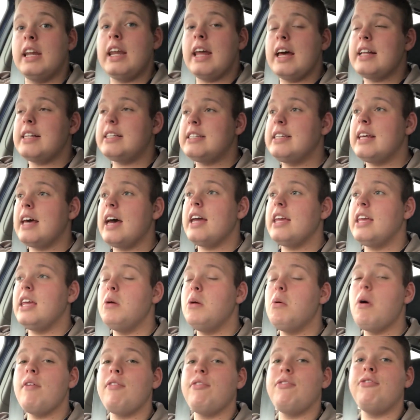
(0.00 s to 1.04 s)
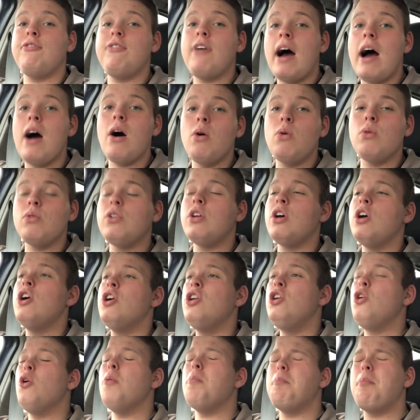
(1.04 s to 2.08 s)
let's say you have found
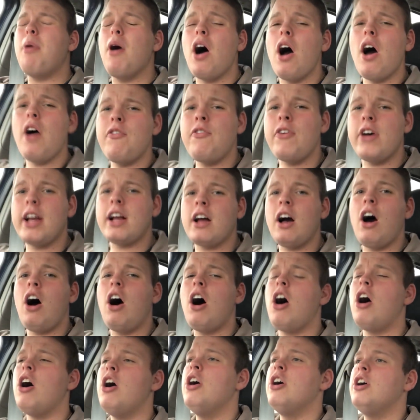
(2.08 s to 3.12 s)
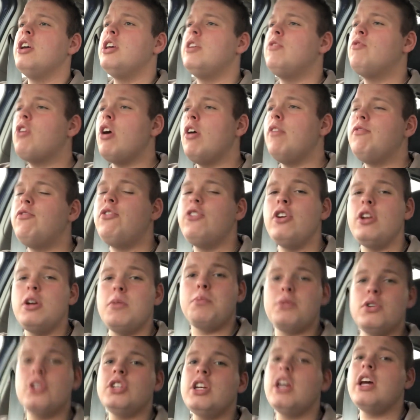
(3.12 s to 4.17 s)
your perfect car, you've gone through your
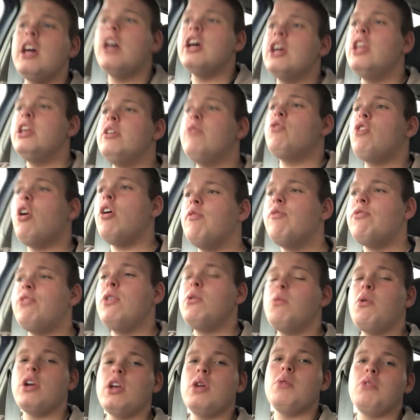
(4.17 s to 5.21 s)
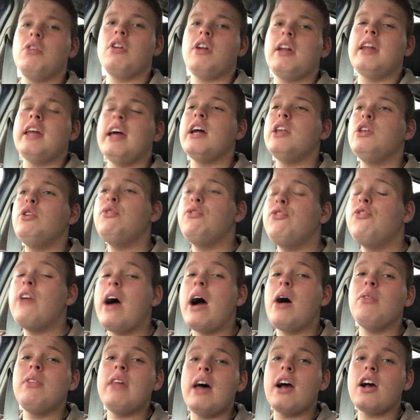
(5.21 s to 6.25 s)
budget, you've gone through what you want on it, and you
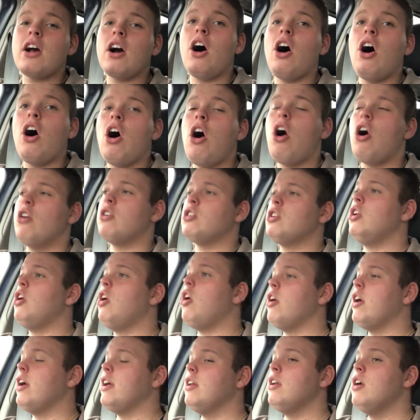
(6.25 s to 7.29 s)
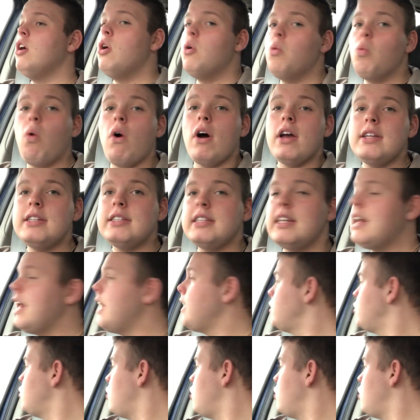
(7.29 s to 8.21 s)
found that car online. What is the next